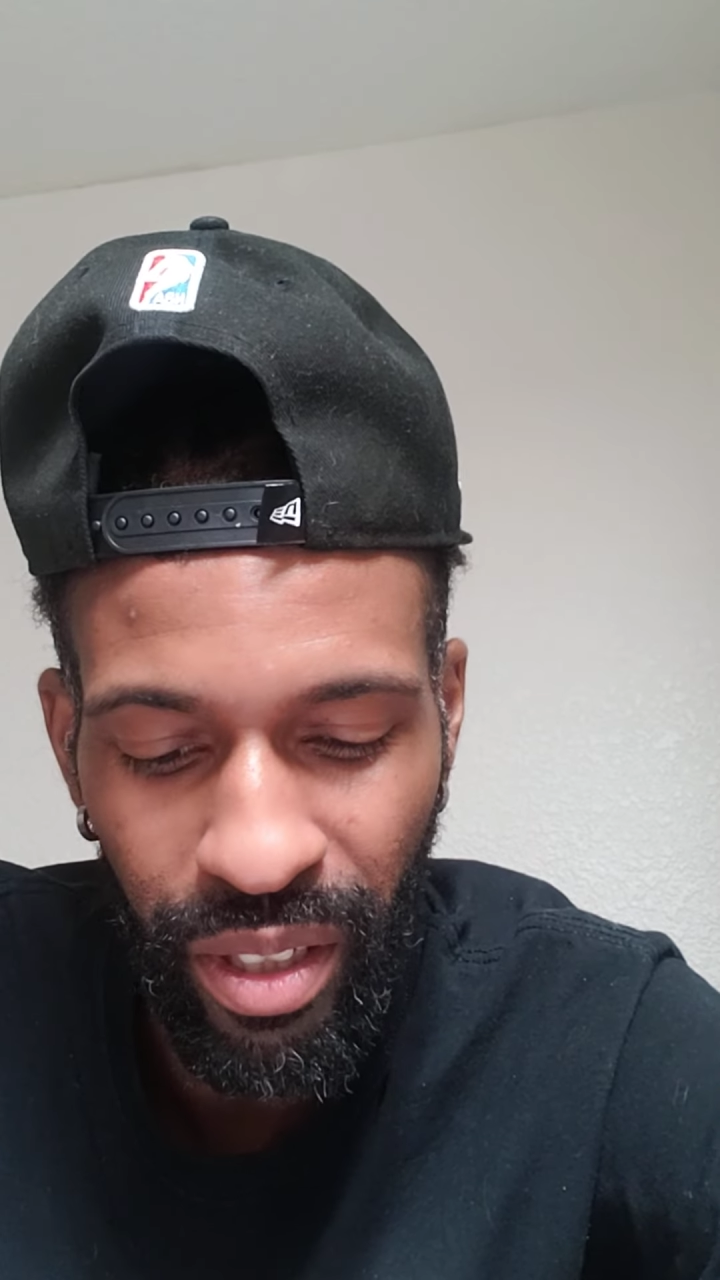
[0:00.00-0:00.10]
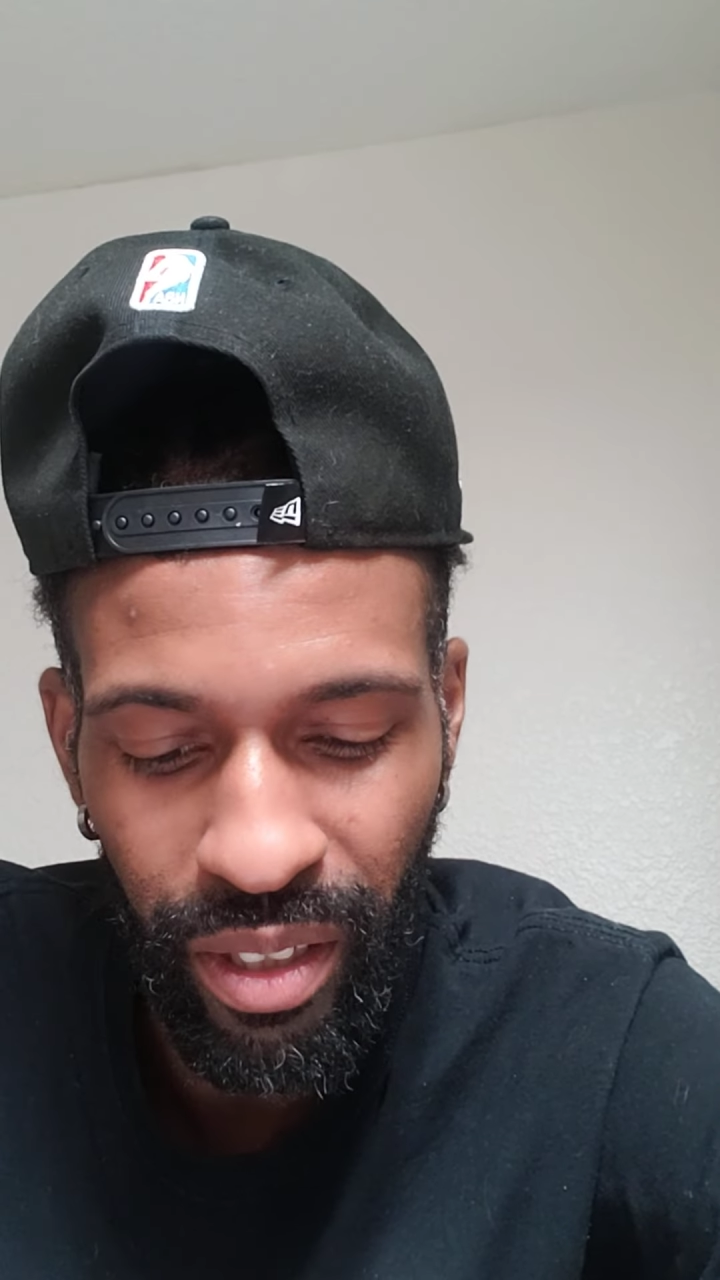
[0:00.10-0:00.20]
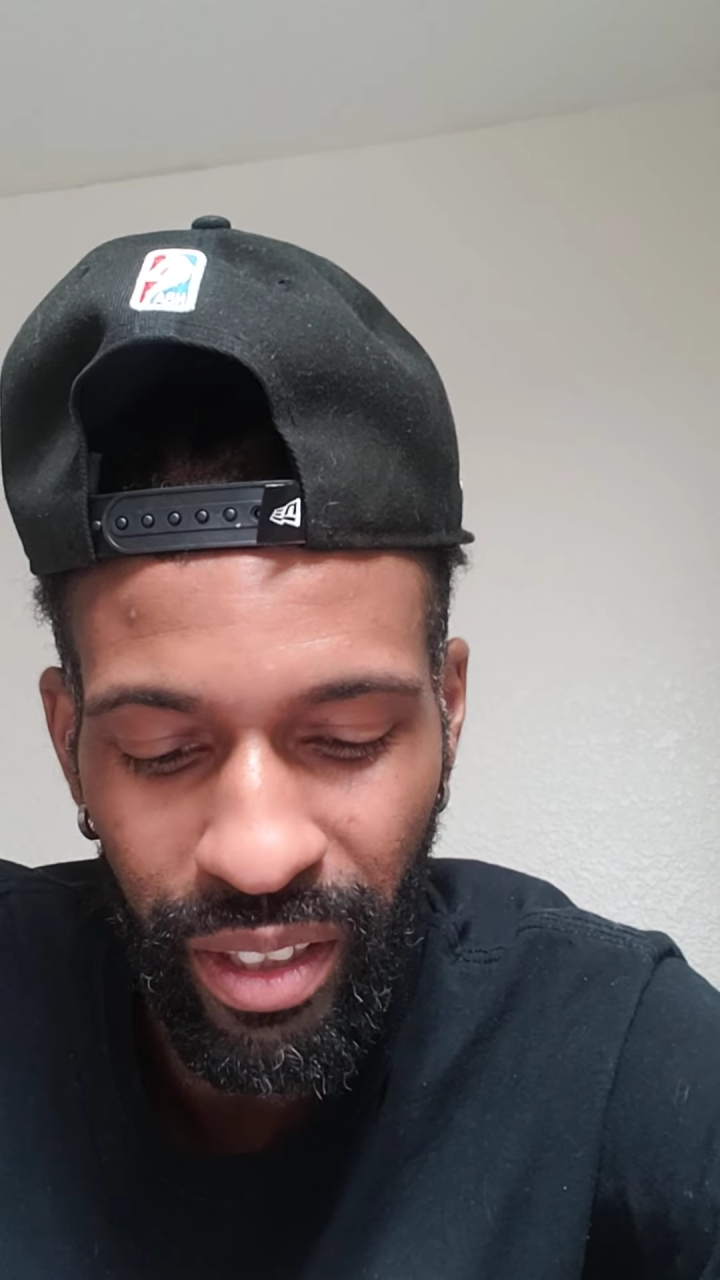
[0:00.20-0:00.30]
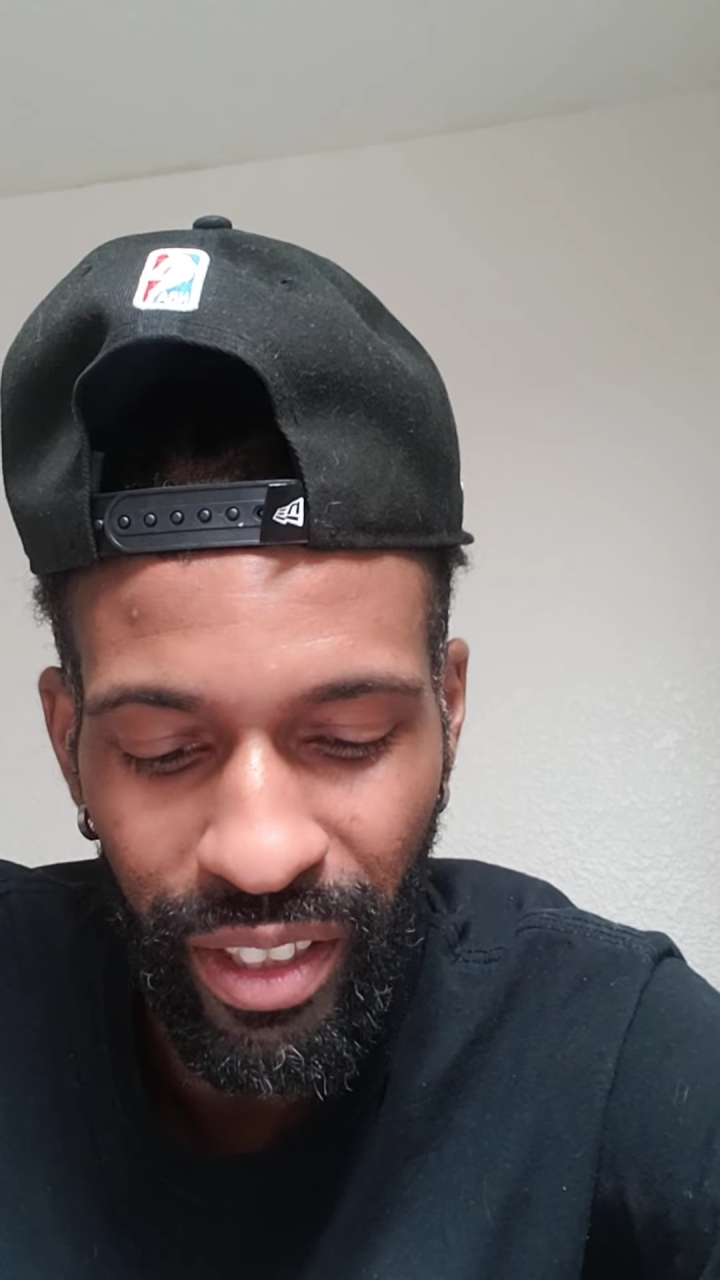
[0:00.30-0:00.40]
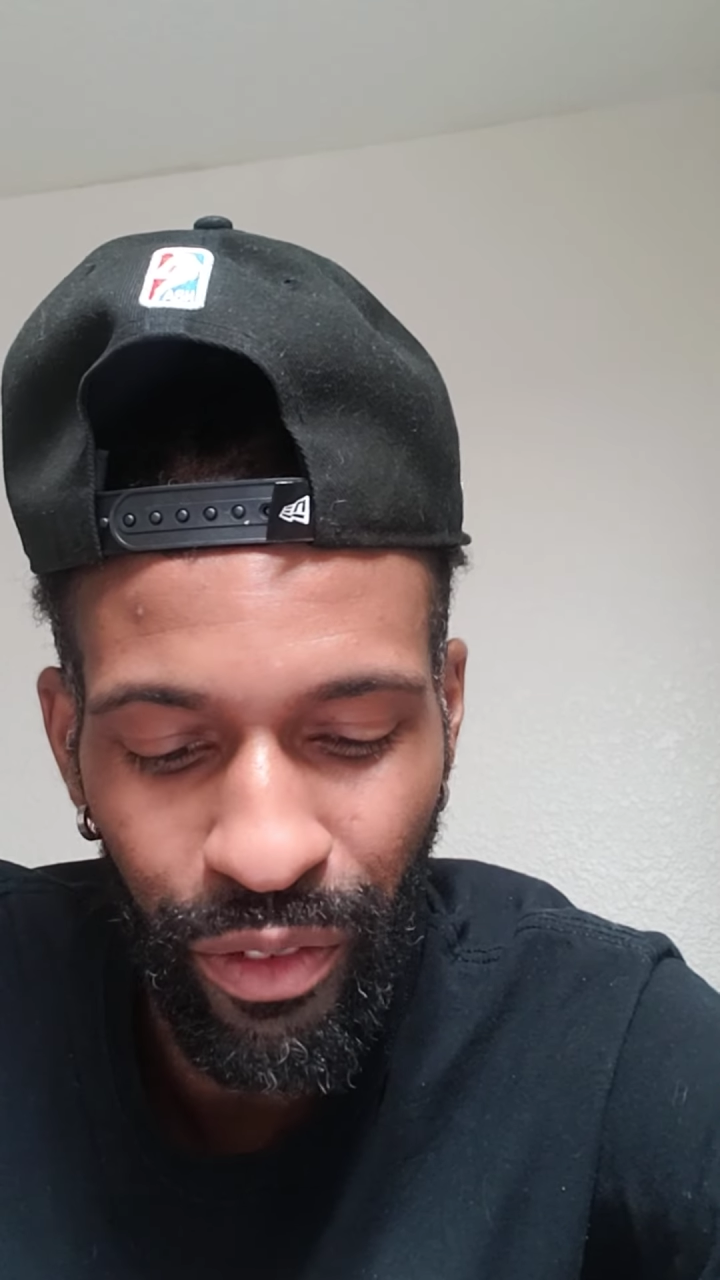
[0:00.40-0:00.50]

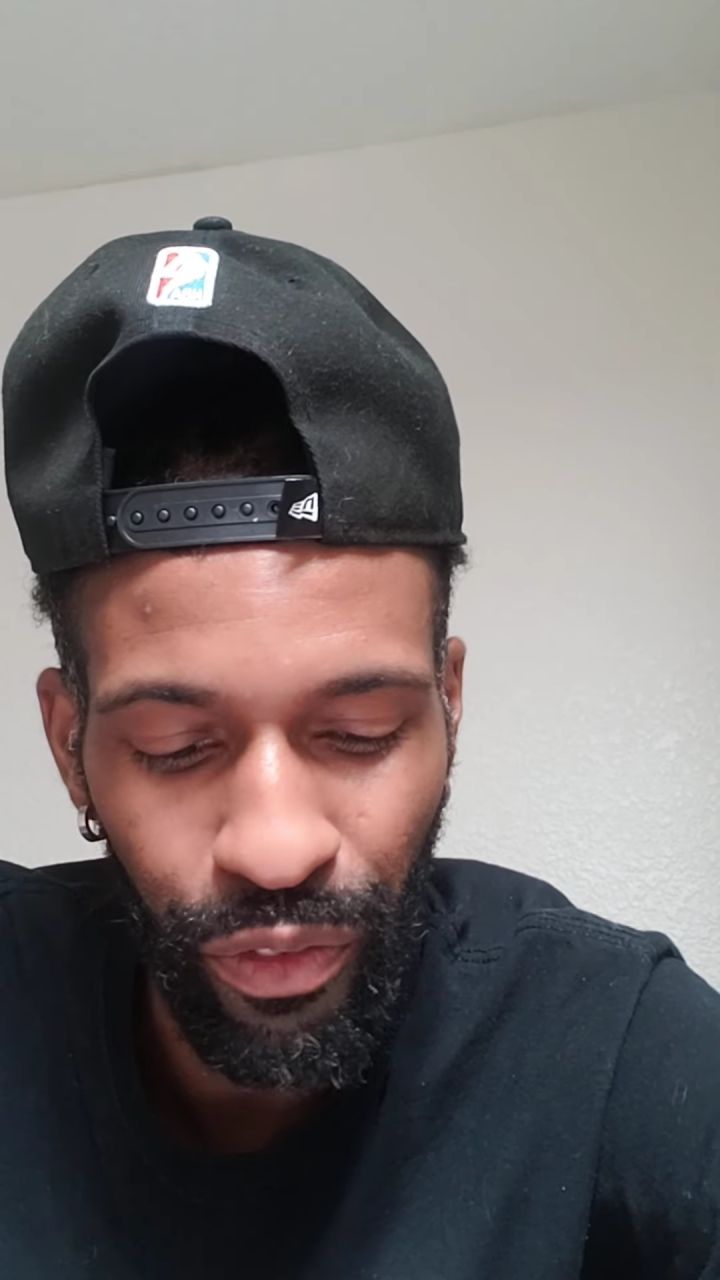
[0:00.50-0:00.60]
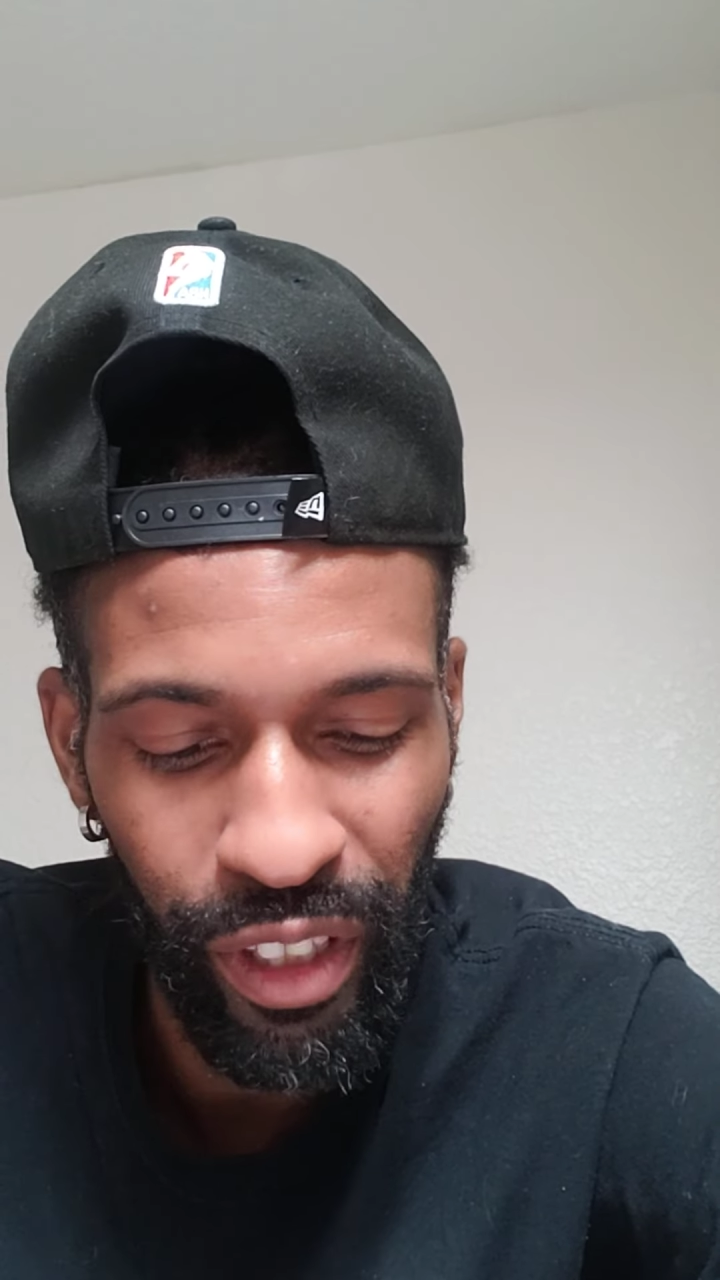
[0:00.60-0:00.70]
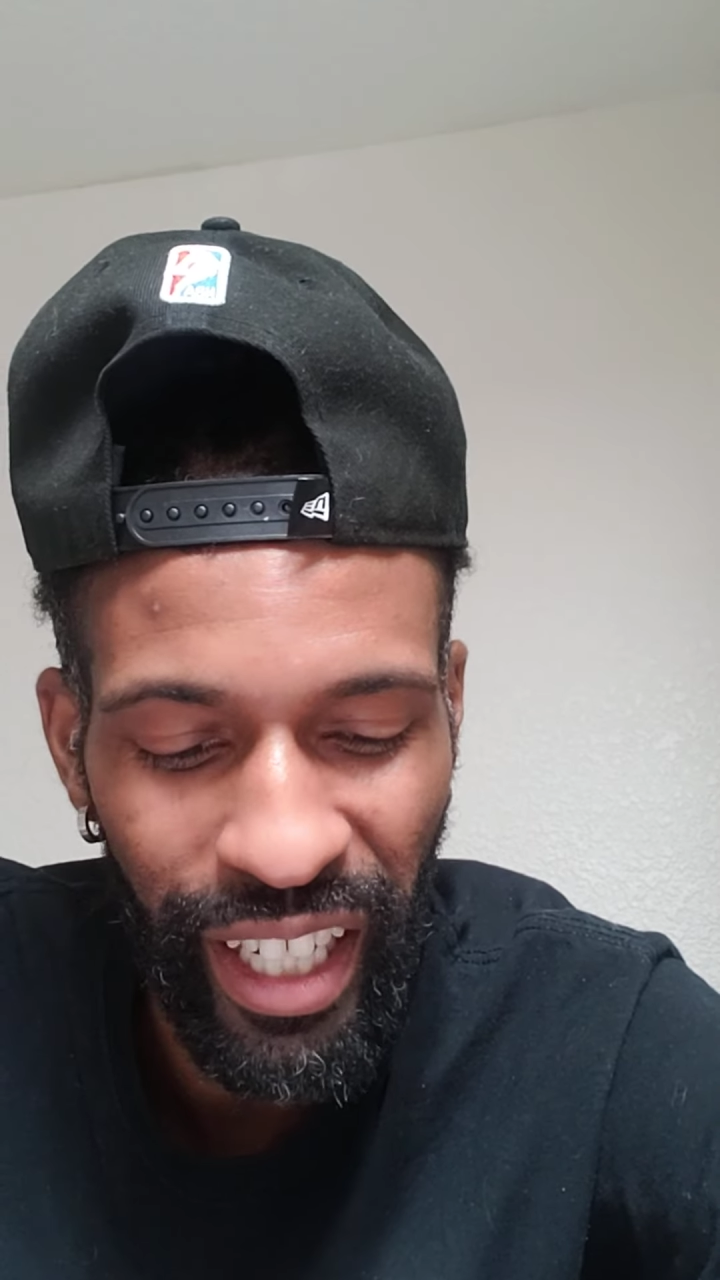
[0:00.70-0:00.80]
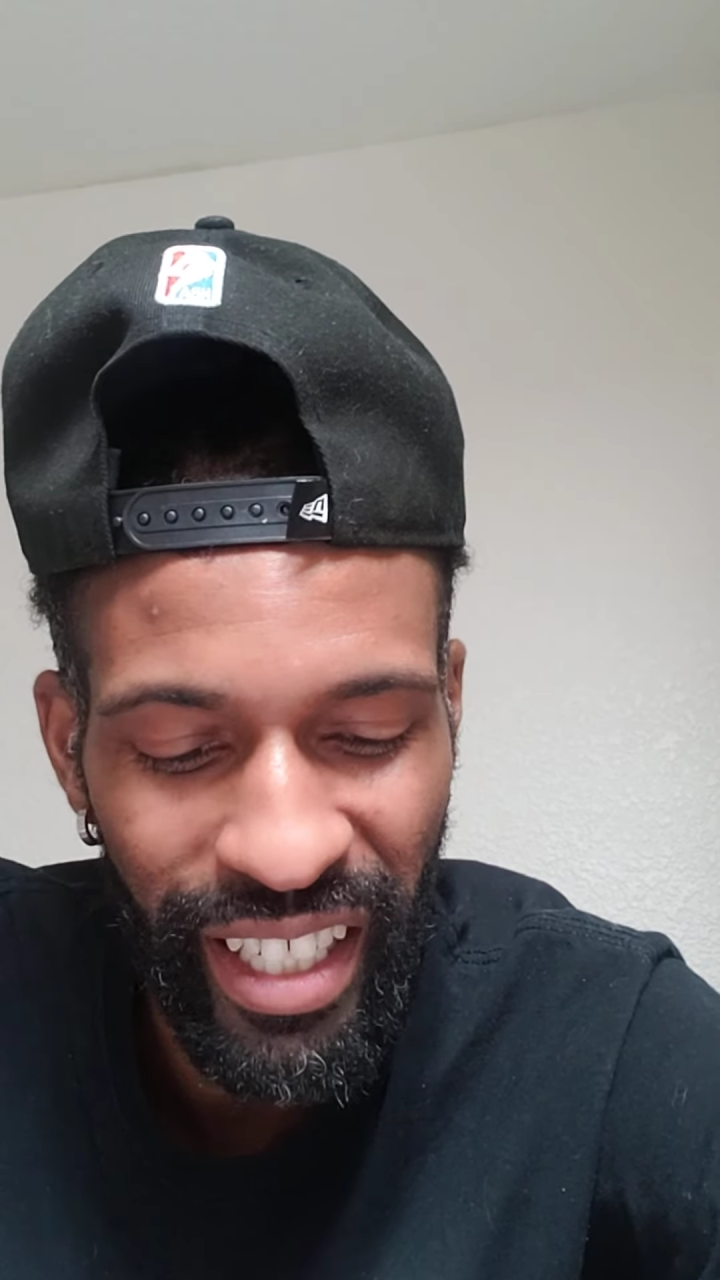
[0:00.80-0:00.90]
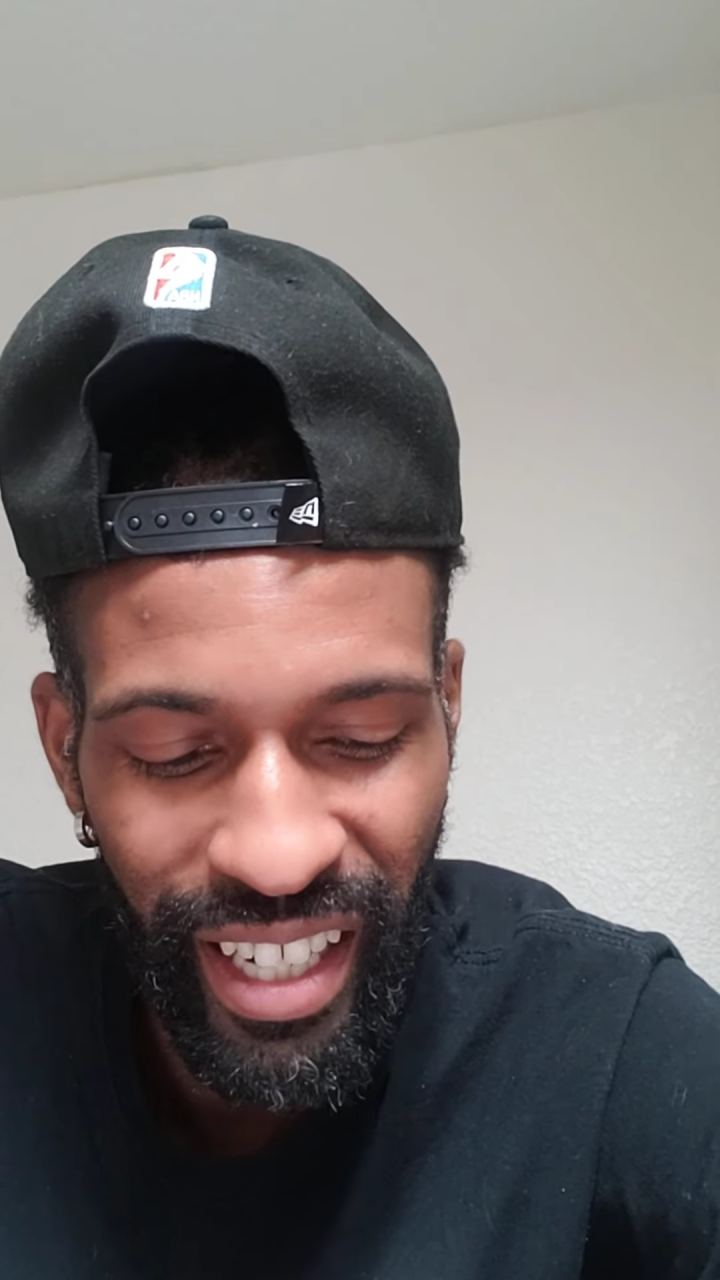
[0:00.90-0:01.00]

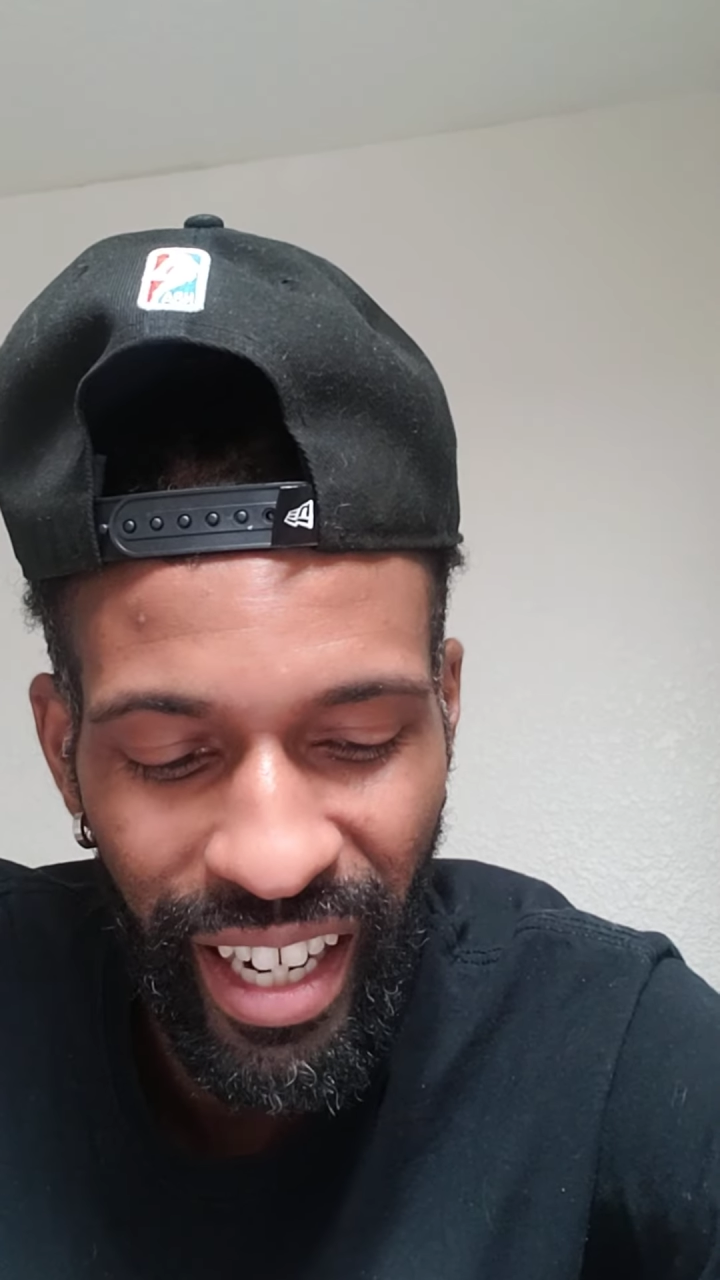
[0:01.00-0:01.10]
Deflate